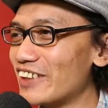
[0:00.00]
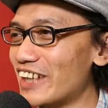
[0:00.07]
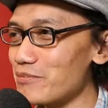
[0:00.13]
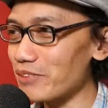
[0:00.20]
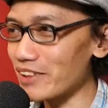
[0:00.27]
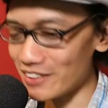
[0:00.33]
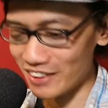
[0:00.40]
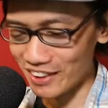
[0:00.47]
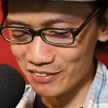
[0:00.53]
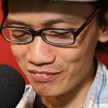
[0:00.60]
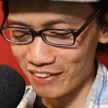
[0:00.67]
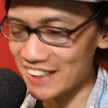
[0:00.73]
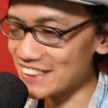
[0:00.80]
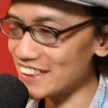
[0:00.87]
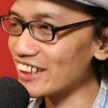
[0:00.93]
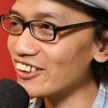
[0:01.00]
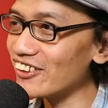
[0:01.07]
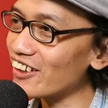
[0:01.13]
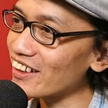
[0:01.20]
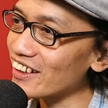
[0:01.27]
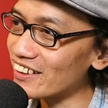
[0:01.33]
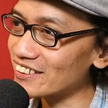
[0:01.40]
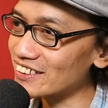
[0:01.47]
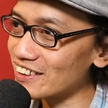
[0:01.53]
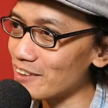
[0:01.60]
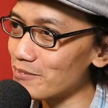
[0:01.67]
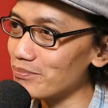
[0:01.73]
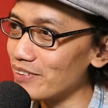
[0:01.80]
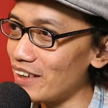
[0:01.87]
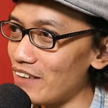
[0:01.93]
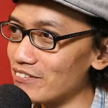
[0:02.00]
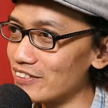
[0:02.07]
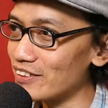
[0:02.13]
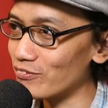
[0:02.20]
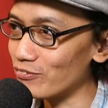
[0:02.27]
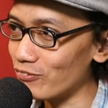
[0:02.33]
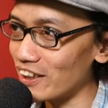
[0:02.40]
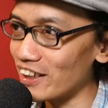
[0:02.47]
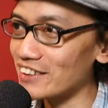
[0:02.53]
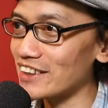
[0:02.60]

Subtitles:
You keep revising your script after one